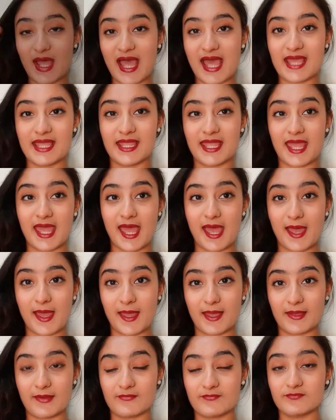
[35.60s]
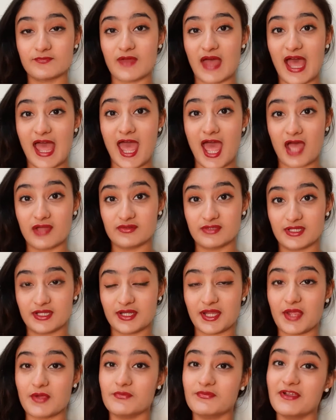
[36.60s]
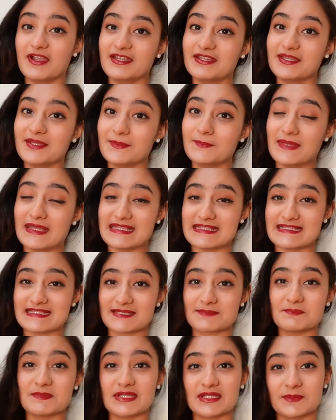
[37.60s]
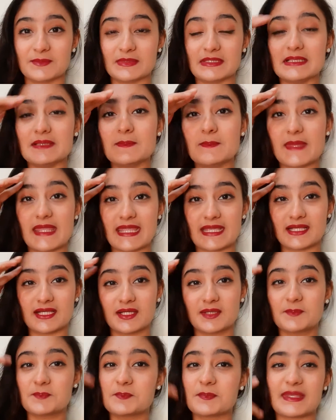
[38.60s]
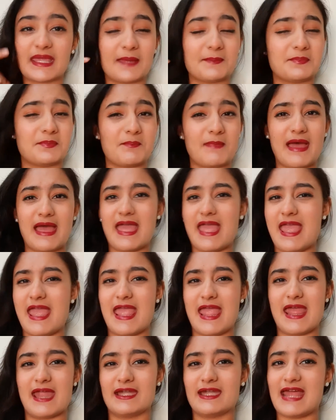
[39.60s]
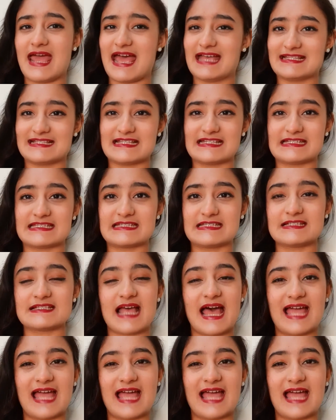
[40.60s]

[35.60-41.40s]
I have done a very basic minimal makeup, kept my hair as it is.